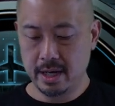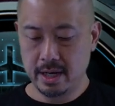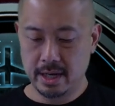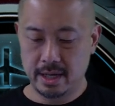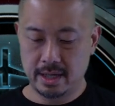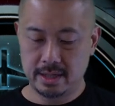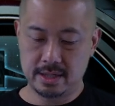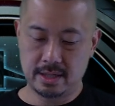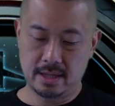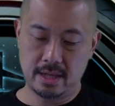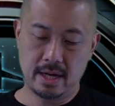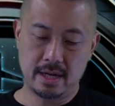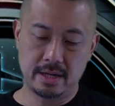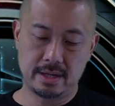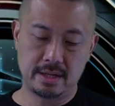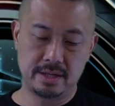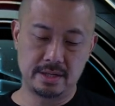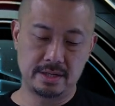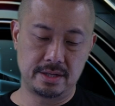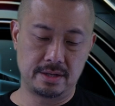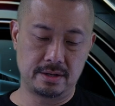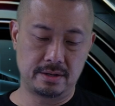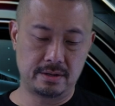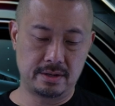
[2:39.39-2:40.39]
It's a lot
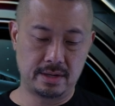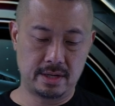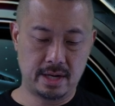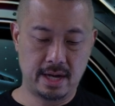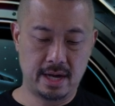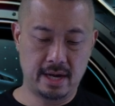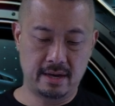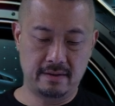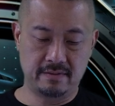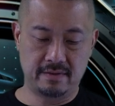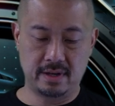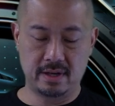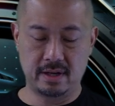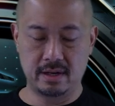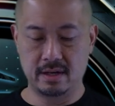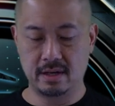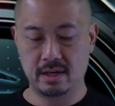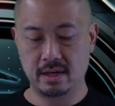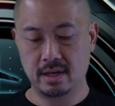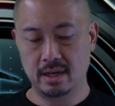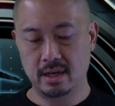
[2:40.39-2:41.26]
easier than having